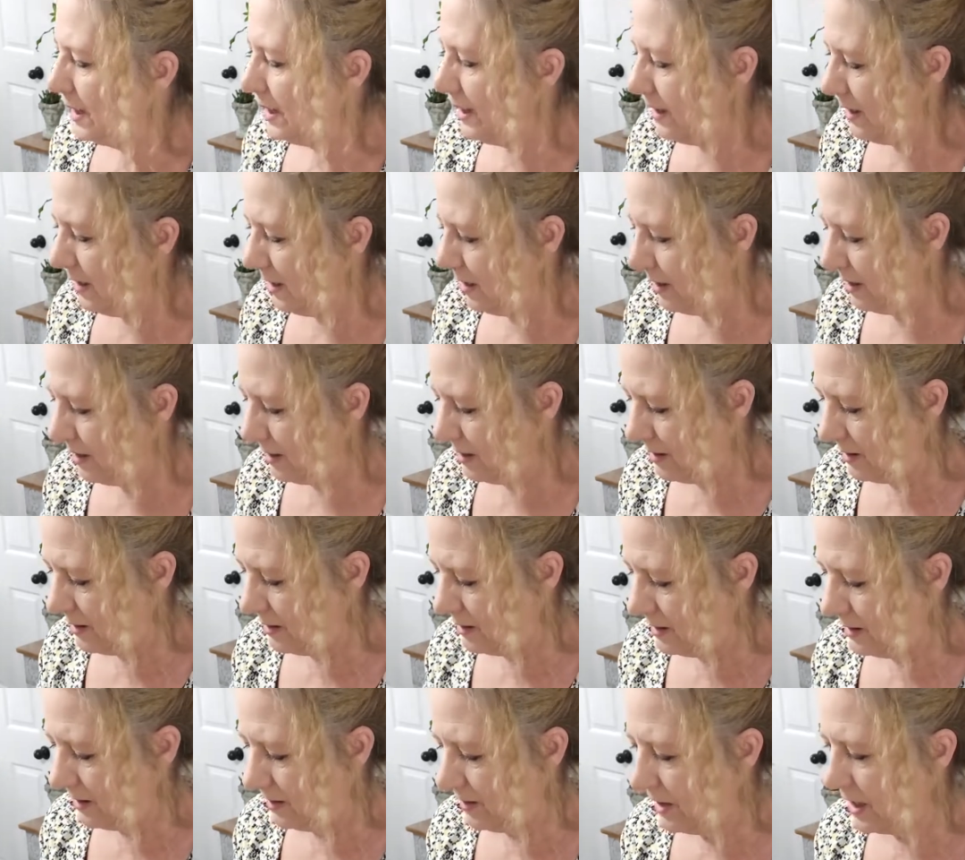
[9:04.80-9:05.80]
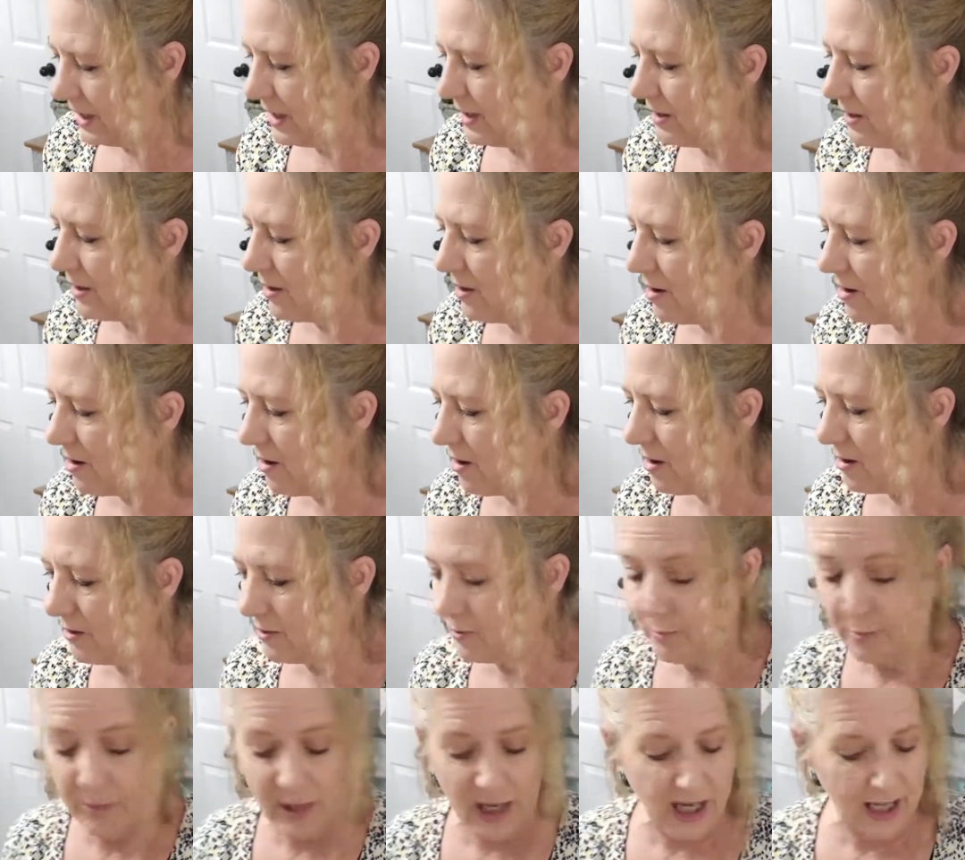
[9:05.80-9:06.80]
And these
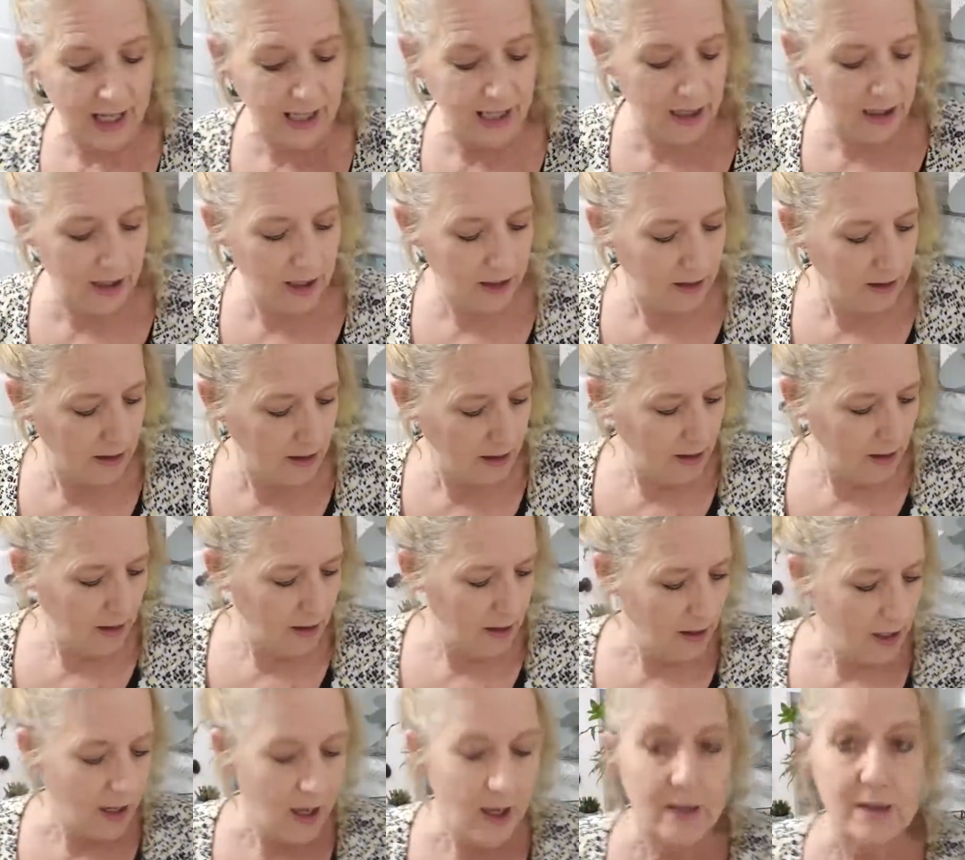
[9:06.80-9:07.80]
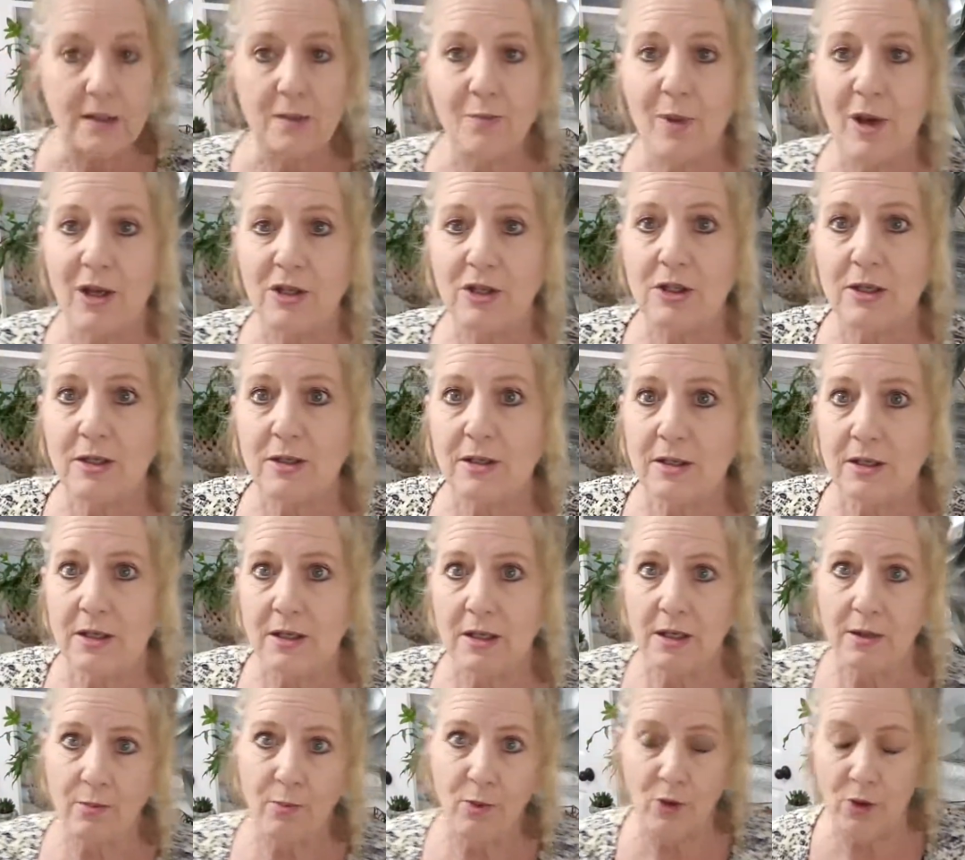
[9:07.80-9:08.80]
aren't budded as much as
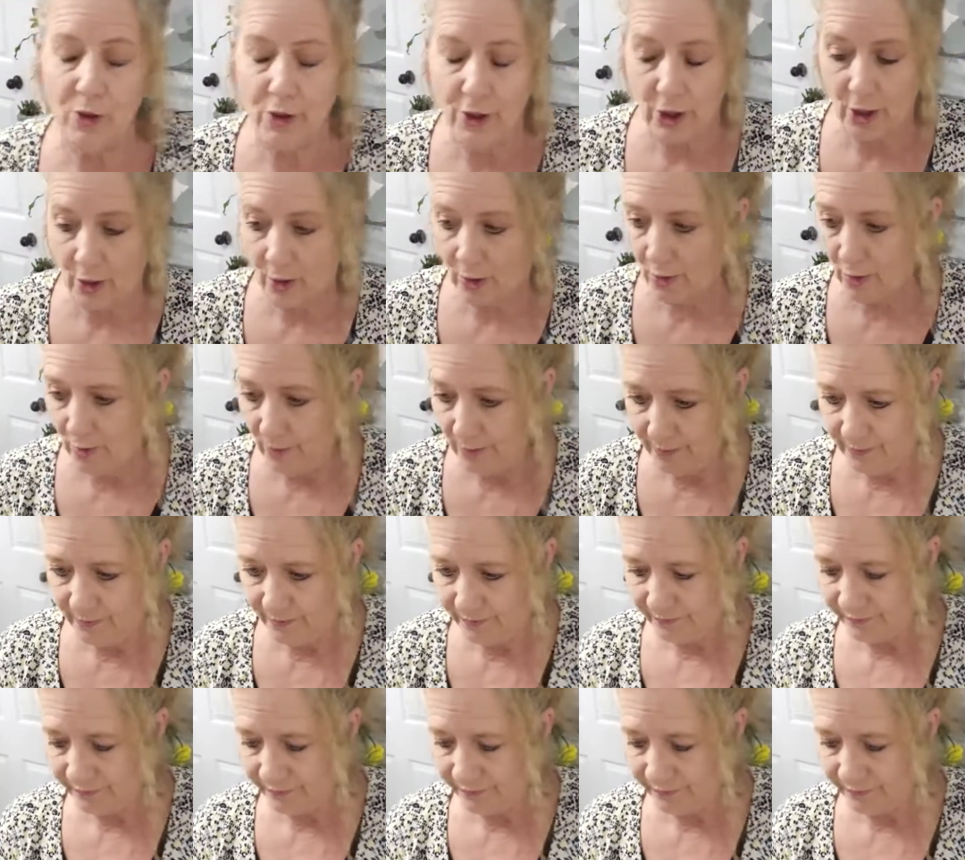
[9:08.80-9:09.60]
the Bordeaux.